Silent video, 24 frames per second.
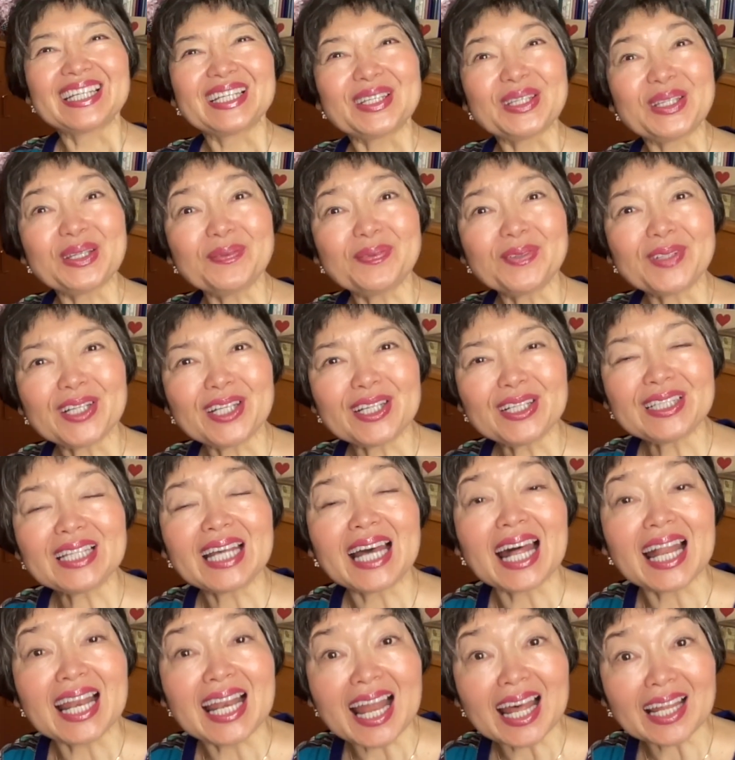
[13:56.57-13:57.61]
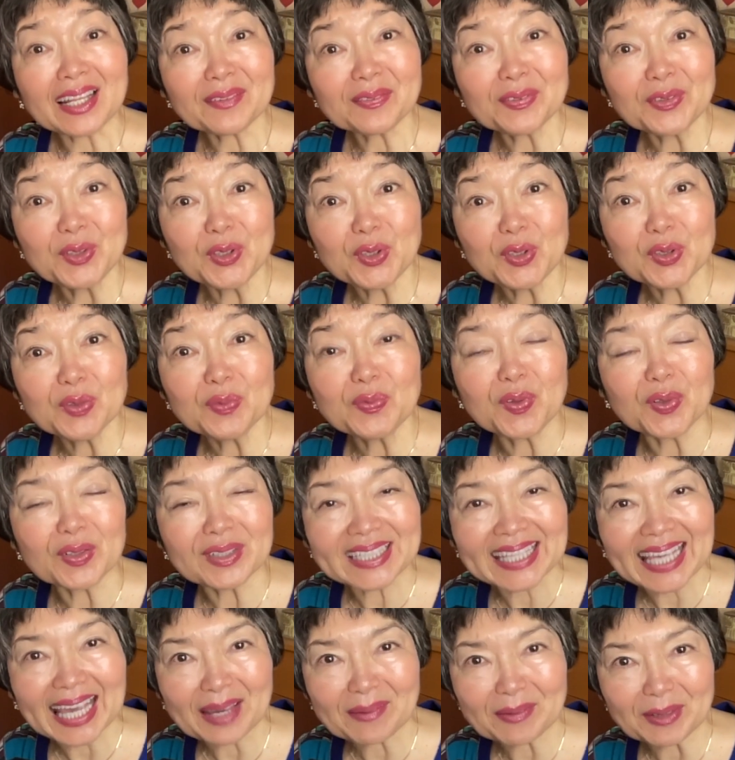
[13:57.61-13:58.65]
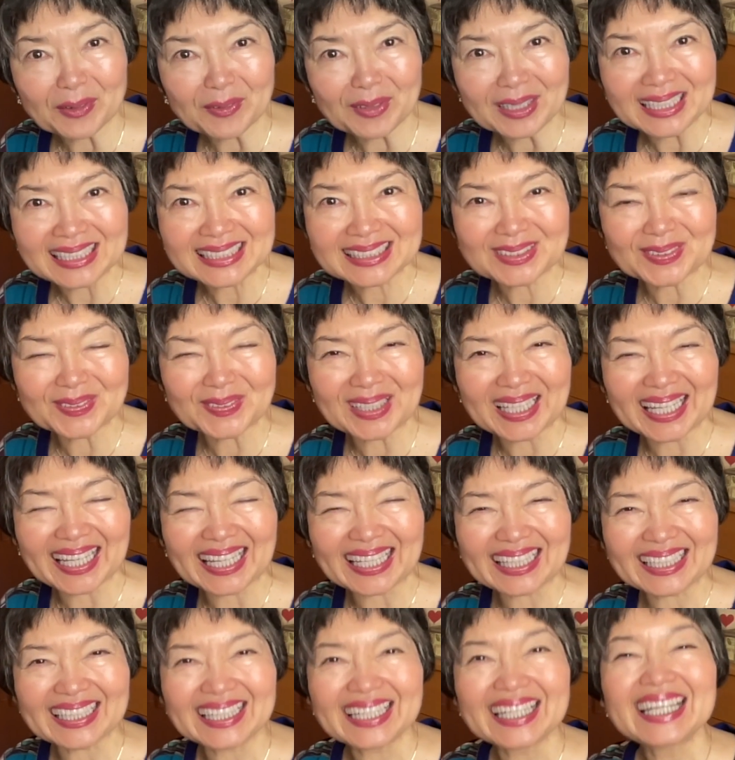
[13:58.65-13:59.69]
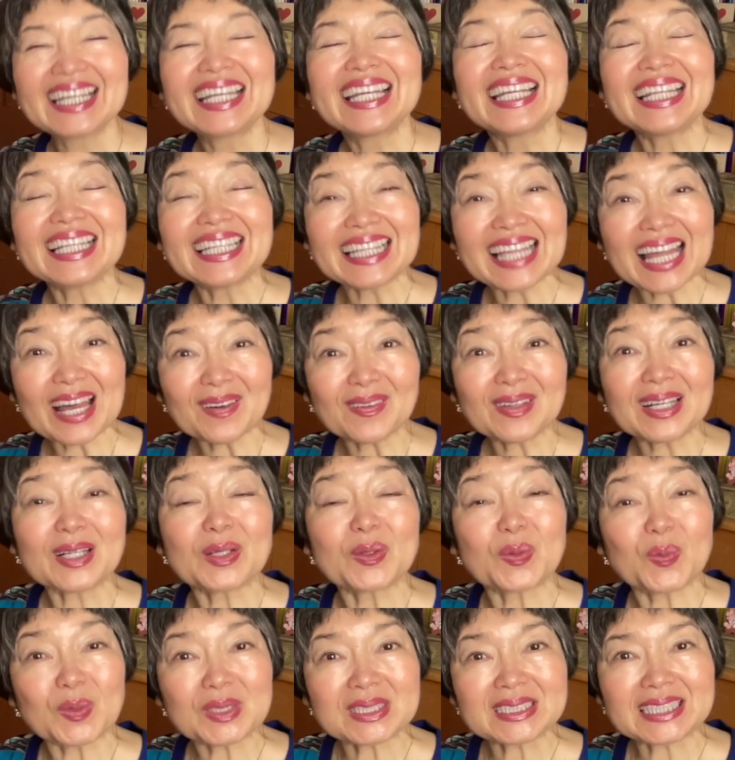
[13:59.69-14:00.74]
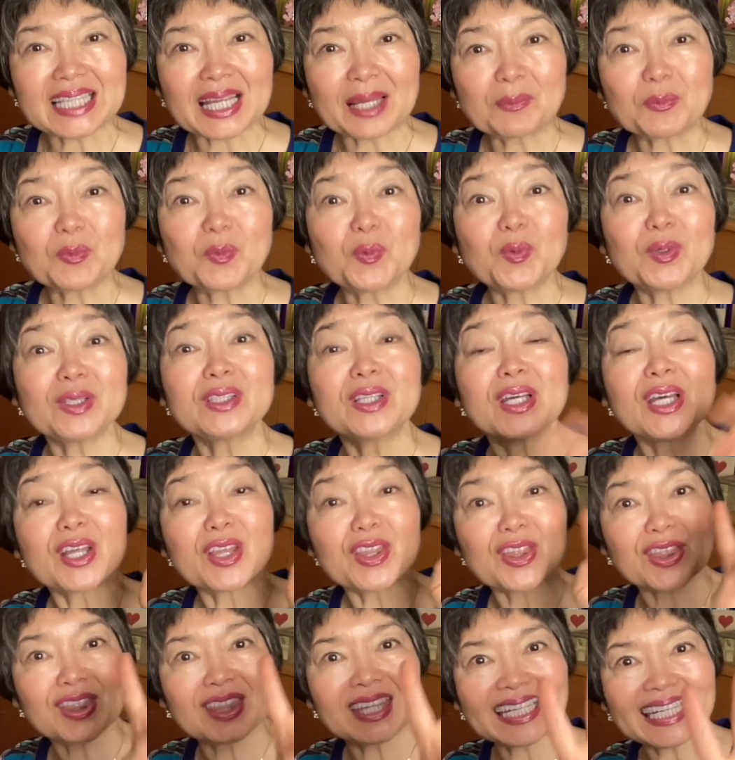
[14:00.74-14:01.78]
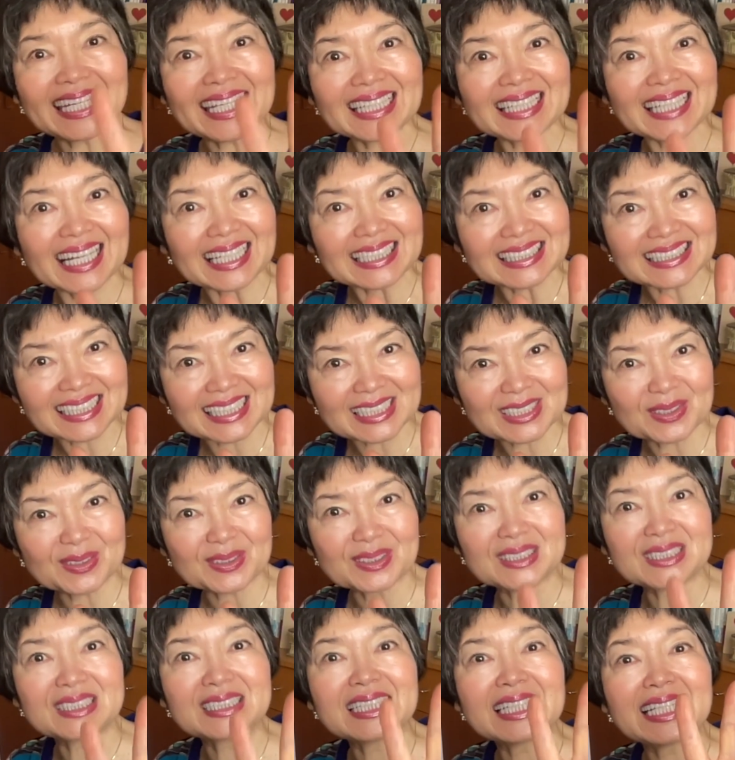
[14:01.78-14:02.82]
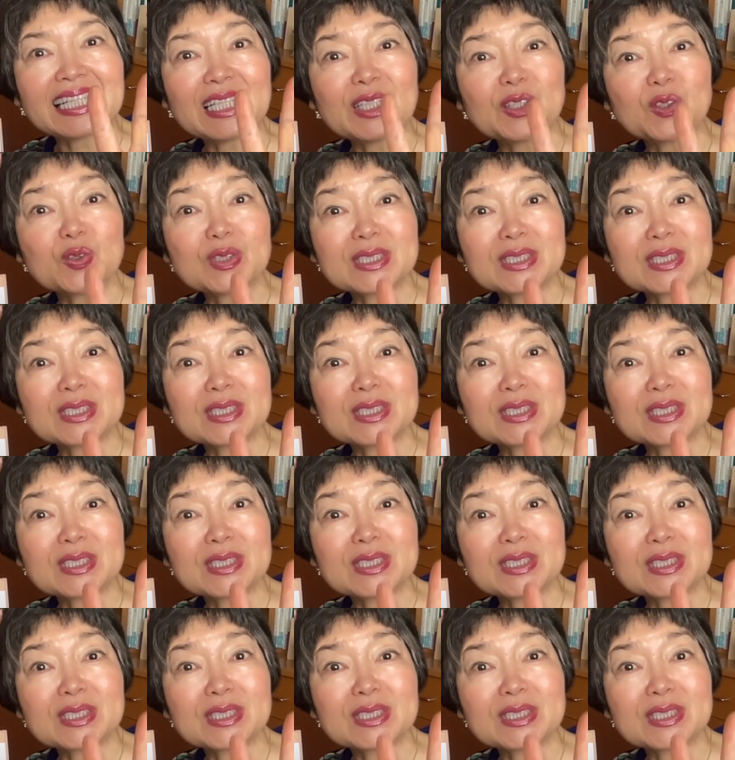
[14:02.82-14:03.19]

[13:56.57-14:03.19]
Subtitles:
You've learned a lot of new vocabularies today. Now a quiz time with 3 translations into